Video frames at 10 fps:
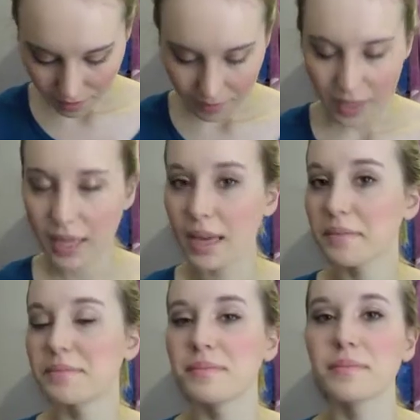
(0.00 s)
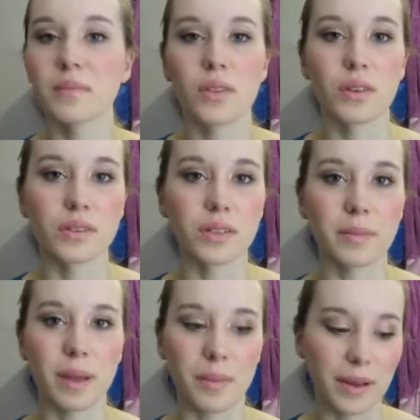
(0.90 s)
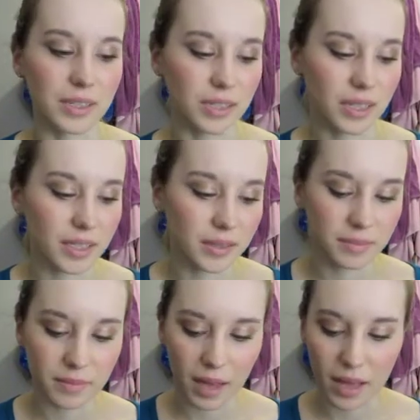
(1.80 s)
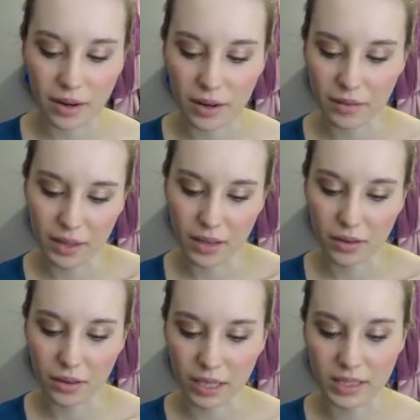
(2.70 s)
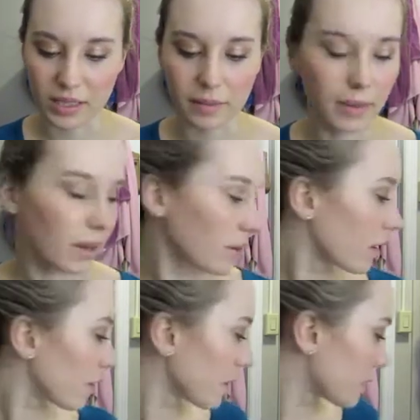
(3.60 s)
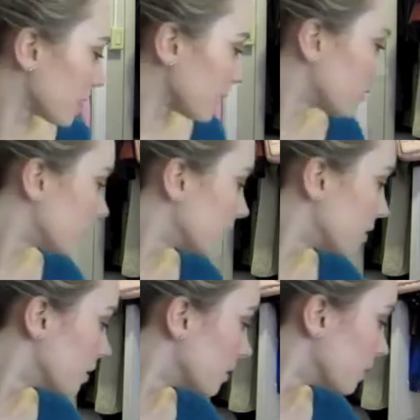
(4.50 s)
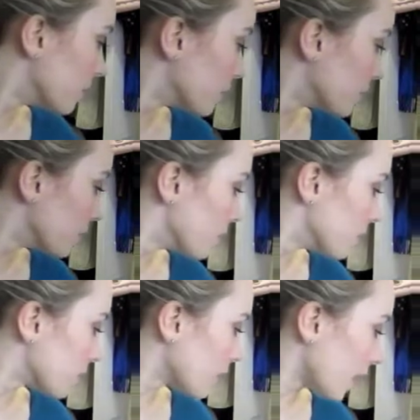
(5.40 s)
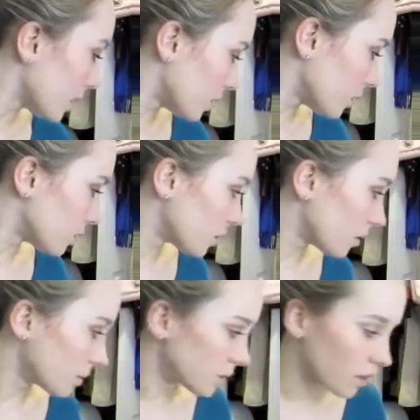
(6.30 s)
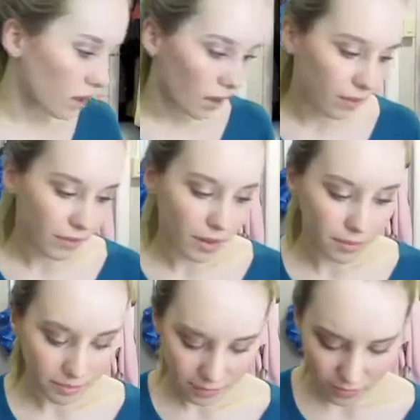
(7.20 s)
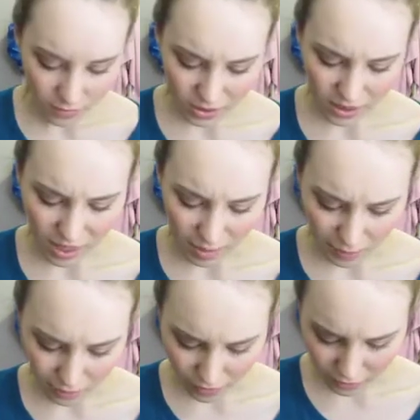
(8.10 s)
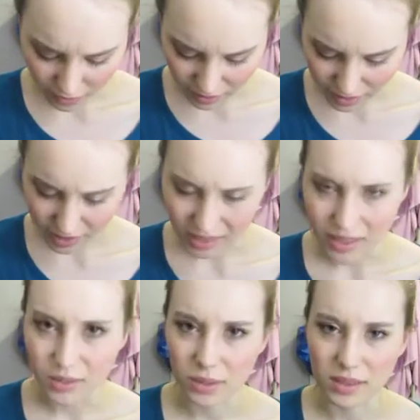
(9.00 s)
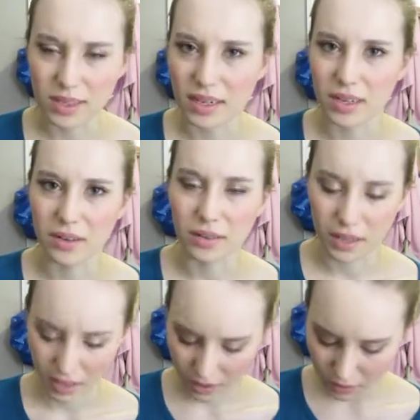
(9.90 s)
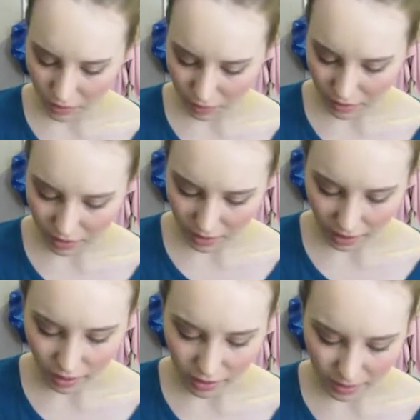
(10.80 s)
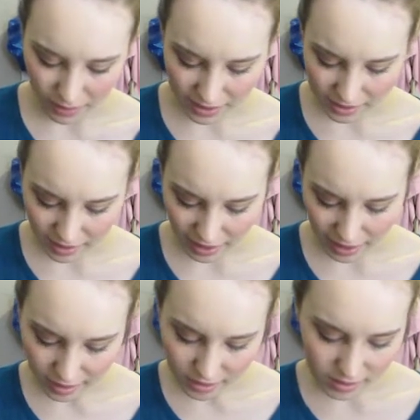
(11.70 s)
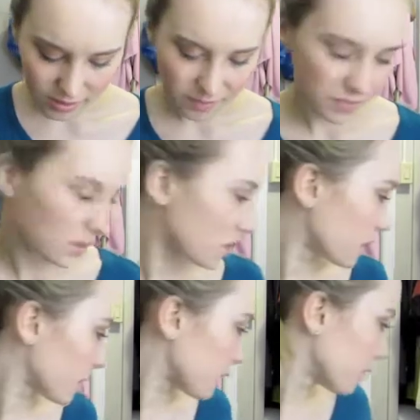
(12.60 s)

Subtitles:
But yeah, those are my brushes. I don't have like a crazy amount. I think that I use almost all of them. There's a couple of the Real Techniques ones that I don't really use, but I got them in kits, so I couldn't